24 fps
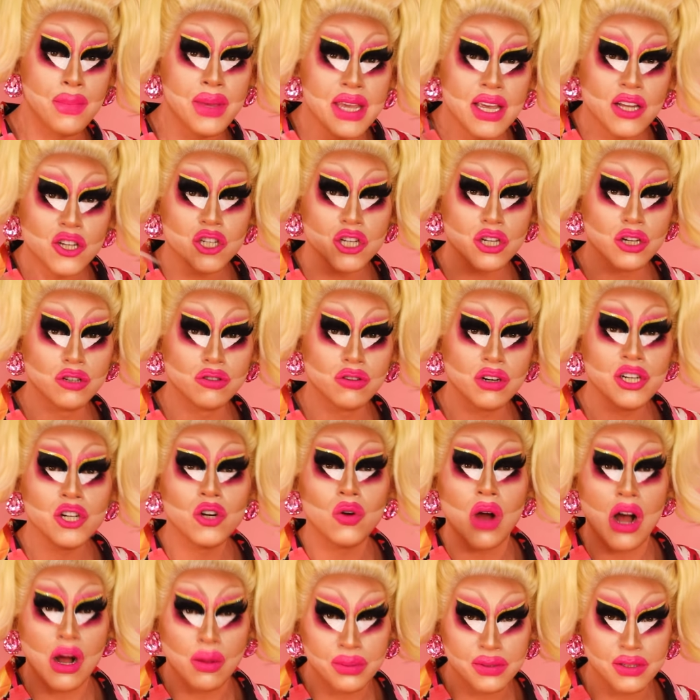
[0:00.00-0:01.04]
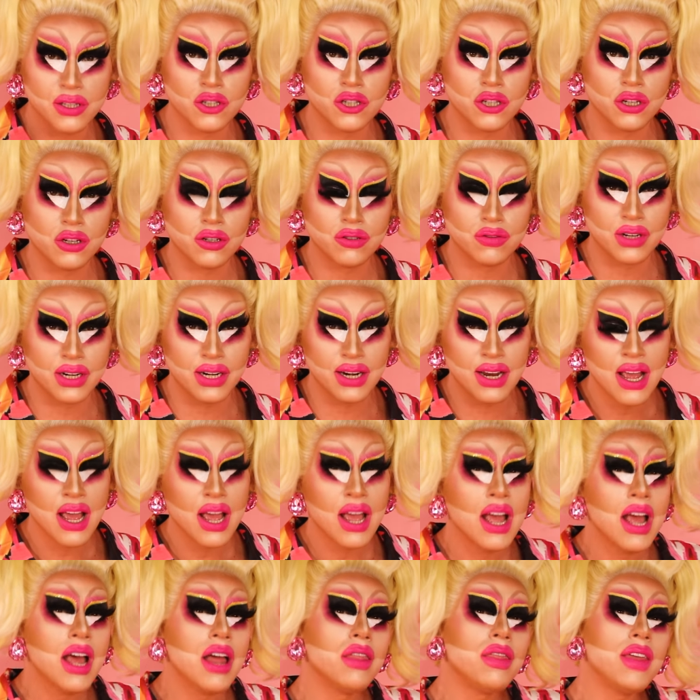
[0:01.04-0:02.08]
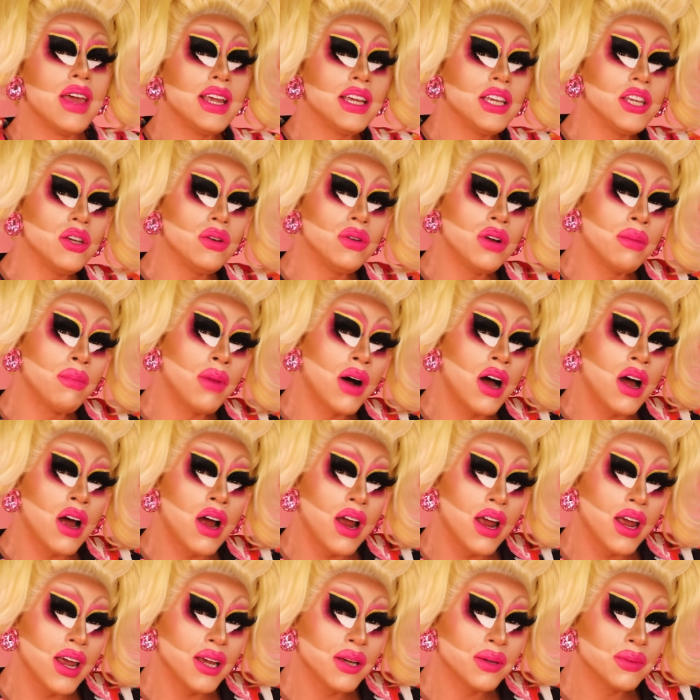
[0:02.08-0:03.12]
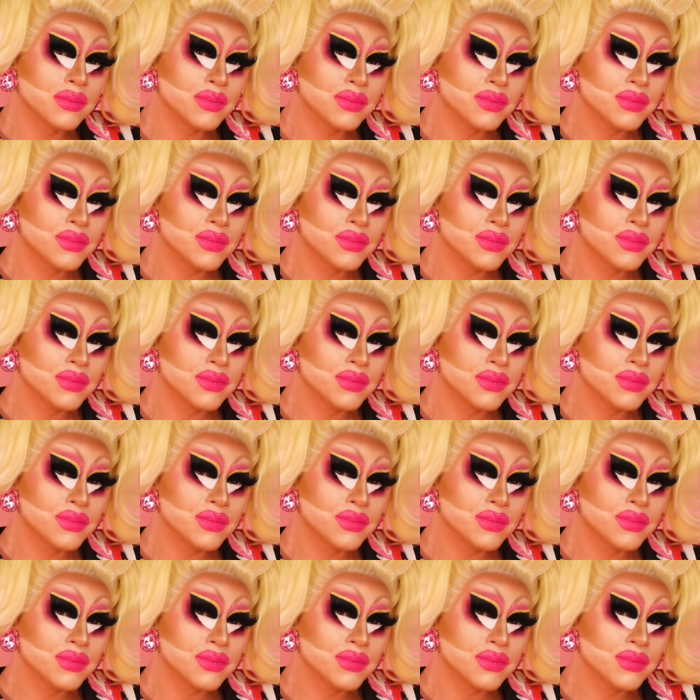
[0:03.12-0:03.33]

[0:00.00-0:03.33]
Be a children who helps the children. Thank you, goodbye.